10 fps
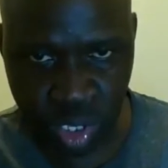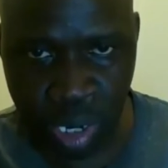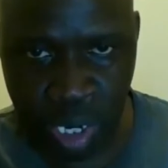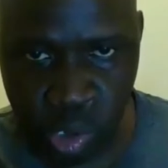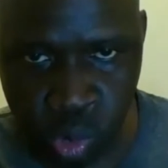
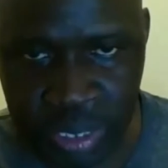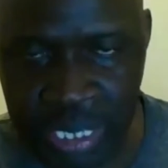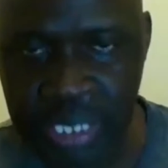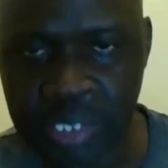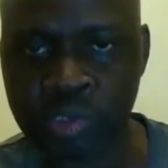you are
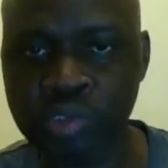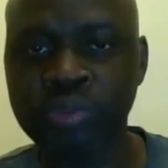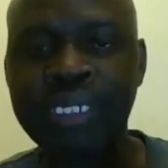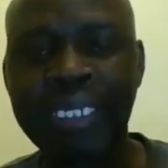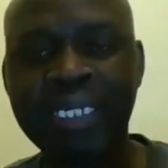looking
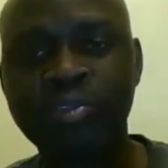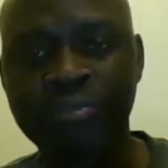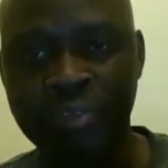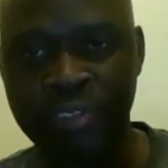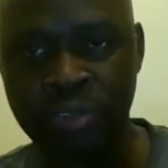to
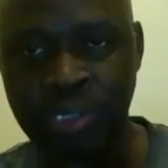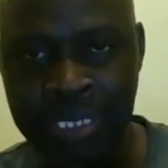create for